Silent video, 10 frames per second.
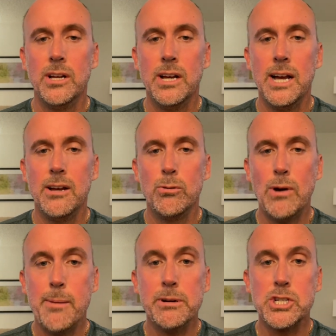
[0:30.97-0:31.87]
uh,
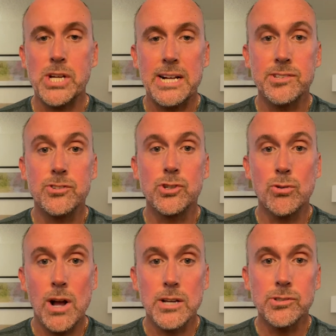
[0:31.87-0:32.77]
Robert Johnson's
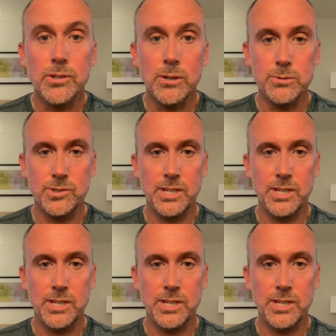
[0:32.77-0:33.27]
Crossroads.